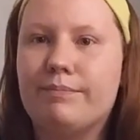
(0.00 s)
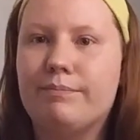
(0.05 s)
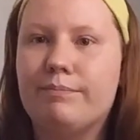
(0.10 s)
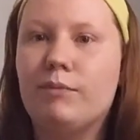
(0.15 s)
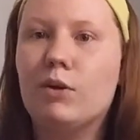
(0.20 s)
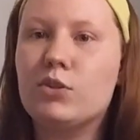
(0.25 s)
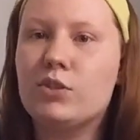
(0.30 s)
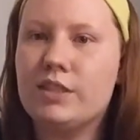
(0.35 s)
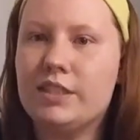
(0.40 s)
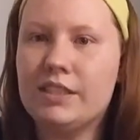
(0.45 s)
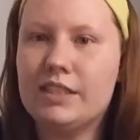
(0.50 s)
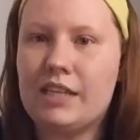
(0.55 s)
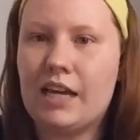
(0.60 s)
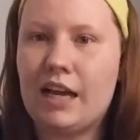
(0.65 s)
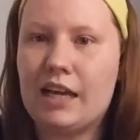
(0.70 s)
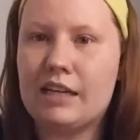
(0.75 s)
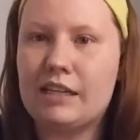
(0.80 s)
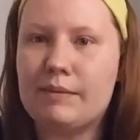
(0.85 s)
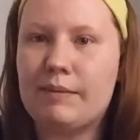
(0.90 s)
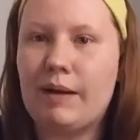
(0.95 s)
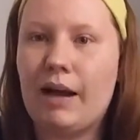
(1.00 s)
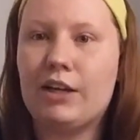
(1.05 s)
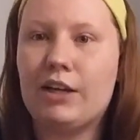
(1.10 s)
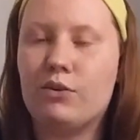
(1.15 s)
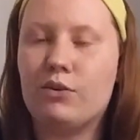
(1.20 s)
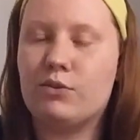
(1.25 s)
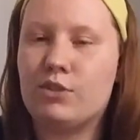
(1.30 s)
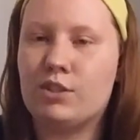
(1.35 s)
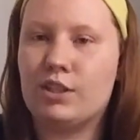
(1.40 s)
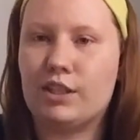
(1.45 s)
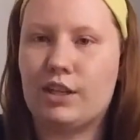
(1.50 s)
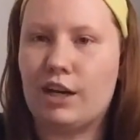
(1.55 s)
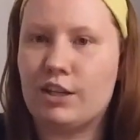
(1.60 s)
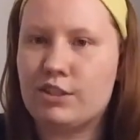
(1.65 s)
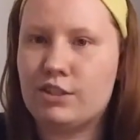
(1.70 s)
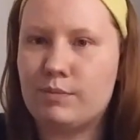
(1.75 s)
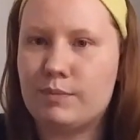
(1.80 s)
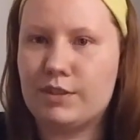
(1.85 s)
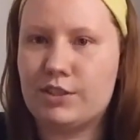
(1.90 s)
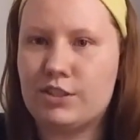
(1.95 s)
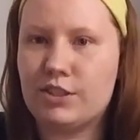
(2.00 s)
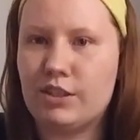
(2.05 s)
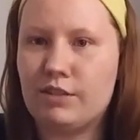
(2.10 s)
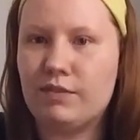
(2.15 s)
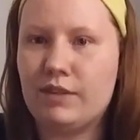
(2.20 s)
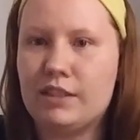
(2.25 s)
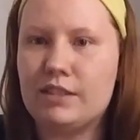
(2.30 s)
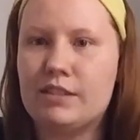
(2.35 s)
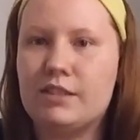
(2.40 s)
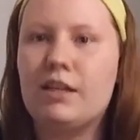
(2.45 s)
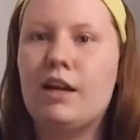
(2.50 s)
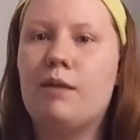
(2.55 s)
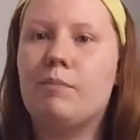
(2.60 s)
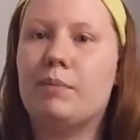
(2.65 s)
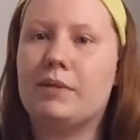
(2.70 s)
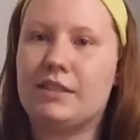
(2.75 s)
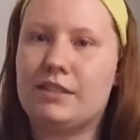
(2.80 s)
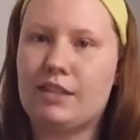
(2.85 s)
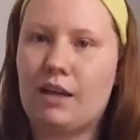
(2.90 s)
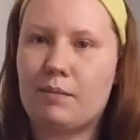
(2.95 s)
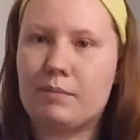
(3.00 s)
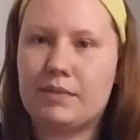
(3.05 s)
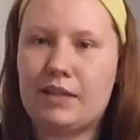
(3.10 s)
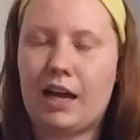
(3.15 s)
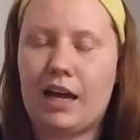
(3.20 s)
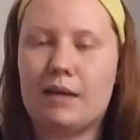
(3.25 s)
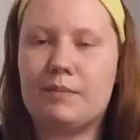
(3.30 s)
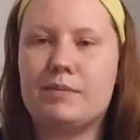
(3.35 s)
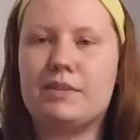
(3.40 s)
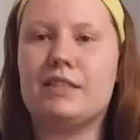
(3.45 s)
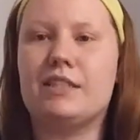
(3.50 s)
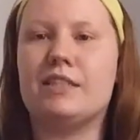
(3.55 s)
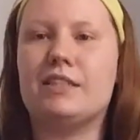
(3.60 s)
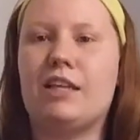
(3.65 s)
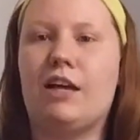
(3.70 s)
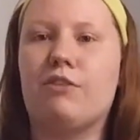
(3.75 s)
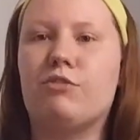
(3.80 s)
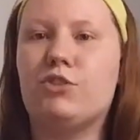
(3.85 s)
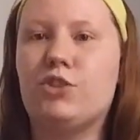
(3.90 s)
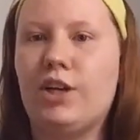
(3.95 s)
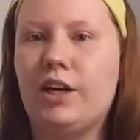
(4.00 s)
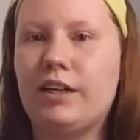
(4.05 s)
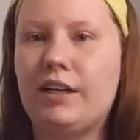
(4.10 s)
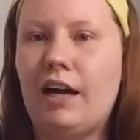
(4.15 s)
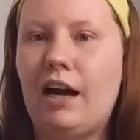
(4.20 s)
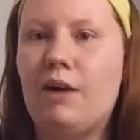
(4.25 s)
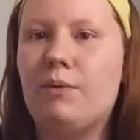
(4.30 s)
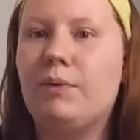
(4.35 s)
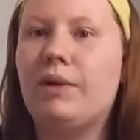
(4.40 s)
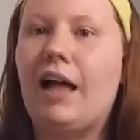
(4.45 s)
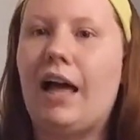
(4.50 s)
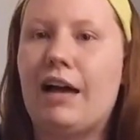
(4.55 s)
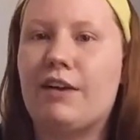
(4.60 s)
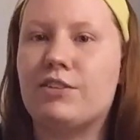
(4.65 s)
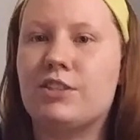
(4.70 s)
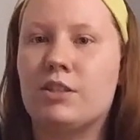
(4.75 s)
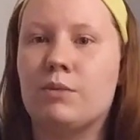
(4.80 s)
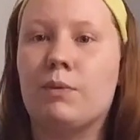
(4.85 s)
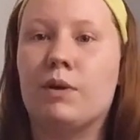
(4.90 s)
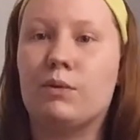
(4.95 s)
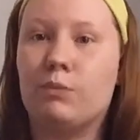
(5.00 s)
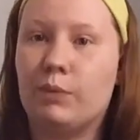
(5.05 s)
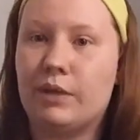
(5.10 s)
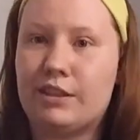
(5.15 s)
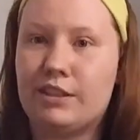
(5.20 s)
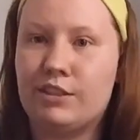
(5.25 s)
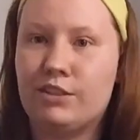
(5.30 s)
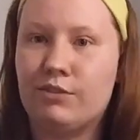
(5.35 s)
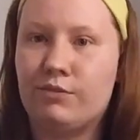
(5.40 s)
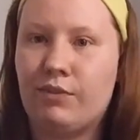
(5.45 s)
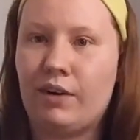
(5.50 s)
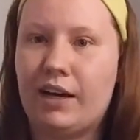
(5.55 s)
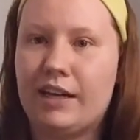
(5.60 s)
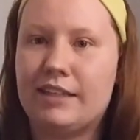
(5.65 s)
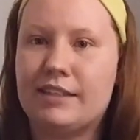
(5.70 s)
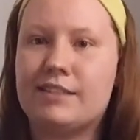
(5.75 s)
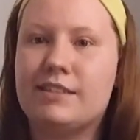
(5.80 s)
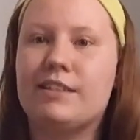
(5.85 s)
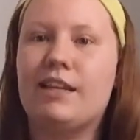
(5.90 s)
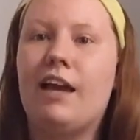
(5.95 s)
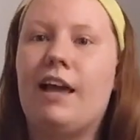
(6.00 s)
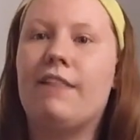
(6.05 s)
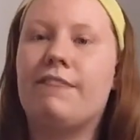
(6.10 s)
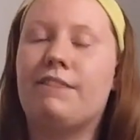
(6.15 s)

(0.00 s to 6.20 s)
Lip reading: most of the time I go to the customer service, but sometimes the self-checkout will have someone with a device.